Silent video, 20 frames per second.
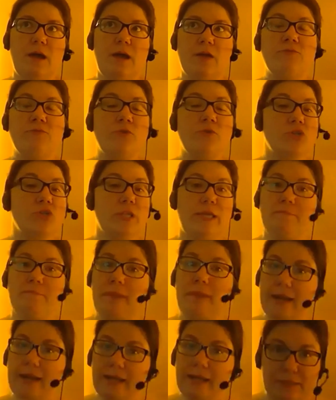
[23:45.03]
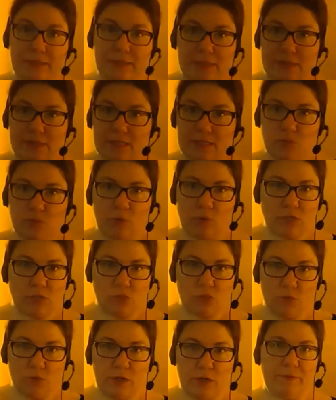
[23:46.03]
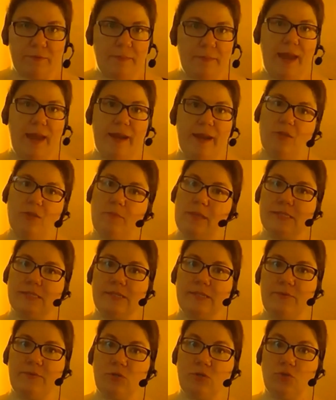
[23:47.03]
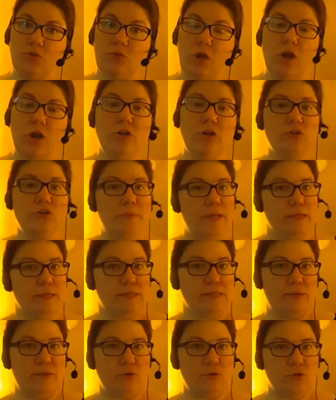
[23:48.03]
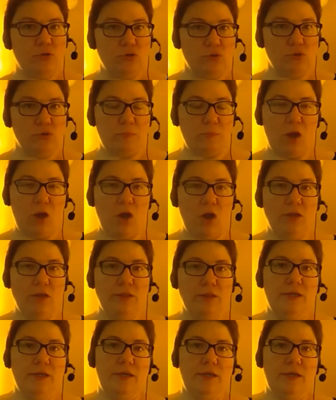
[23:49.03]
Unfortunately, many businesses were excluded from that, either because they were too large or because they were too small.